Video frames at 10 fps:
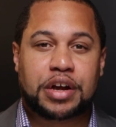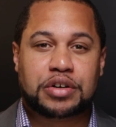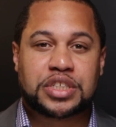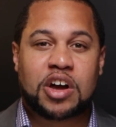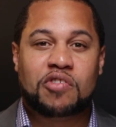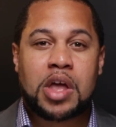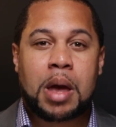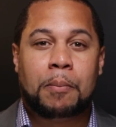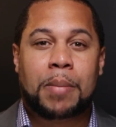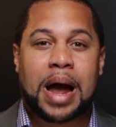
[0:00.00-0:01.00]
yourself
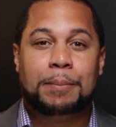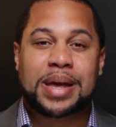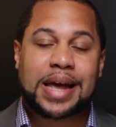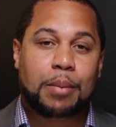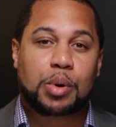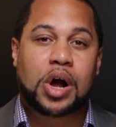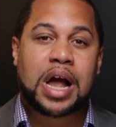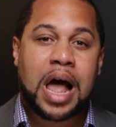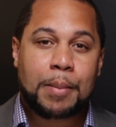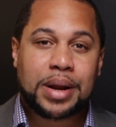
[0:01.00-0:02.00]
by being able to
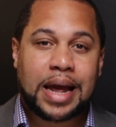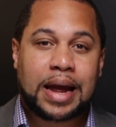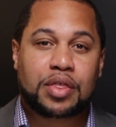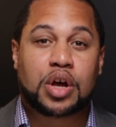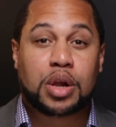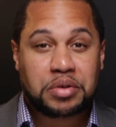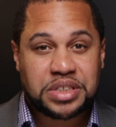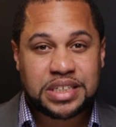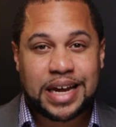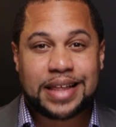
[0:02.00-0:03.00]
accommodate the
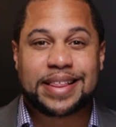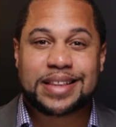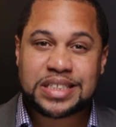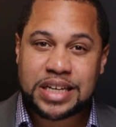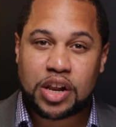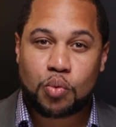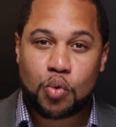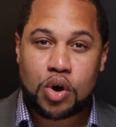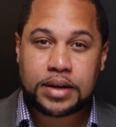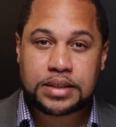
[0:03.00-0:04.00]
closing date that the seller
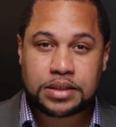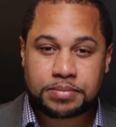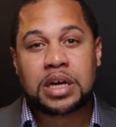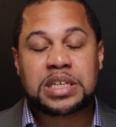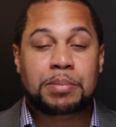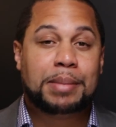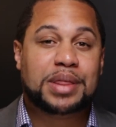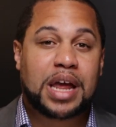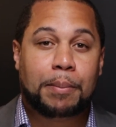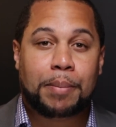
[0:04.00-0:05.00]
wants. See, maybe
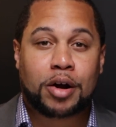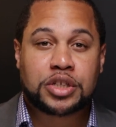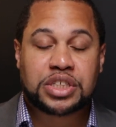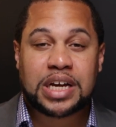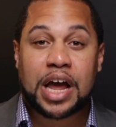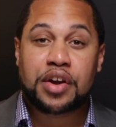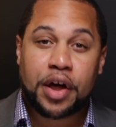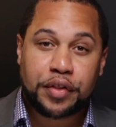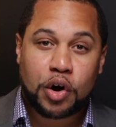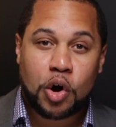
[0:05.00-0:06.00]
they're purchasing
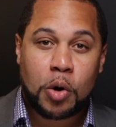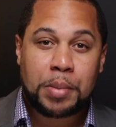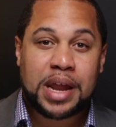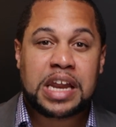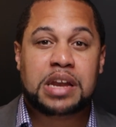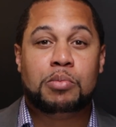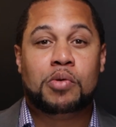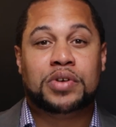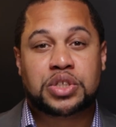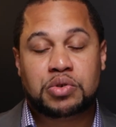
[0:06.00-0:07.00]
another home and need to move
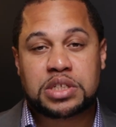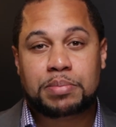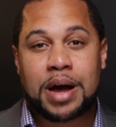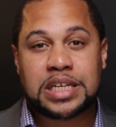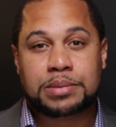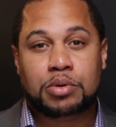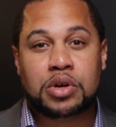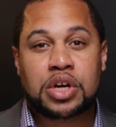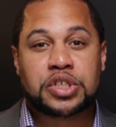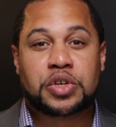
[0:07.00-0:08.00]
as soon as possible
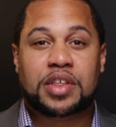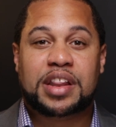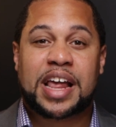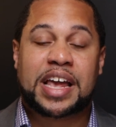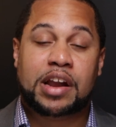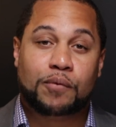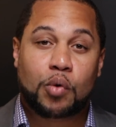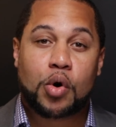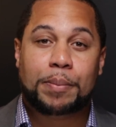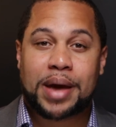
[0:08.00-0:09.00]
so that they can
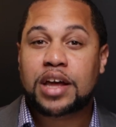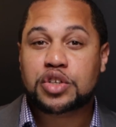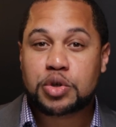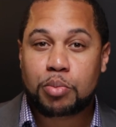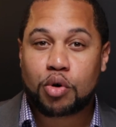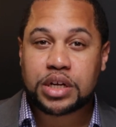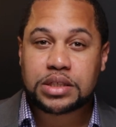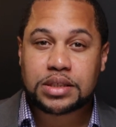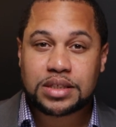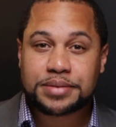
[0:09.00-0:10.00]
avoid paying 2
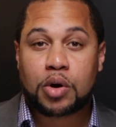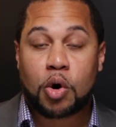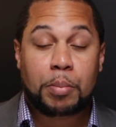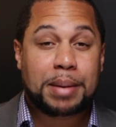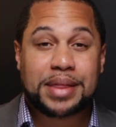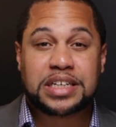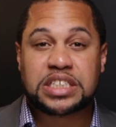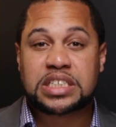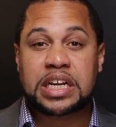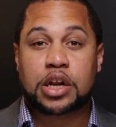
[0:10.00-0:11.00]
mortgages. Or maybe they
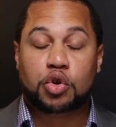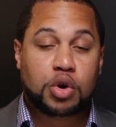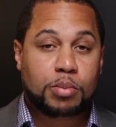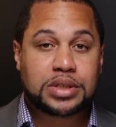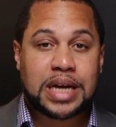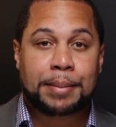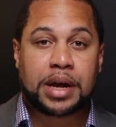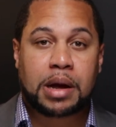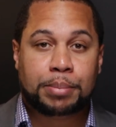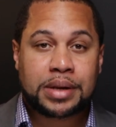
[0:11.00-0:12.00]
just need a little more time to
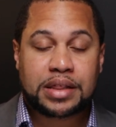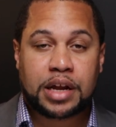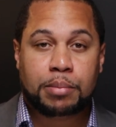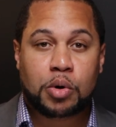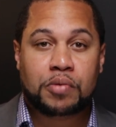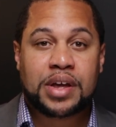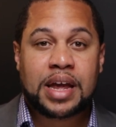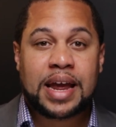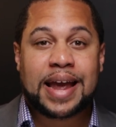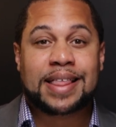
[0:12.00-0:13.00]
complete their move.
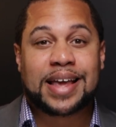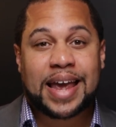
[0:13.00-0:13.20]
In the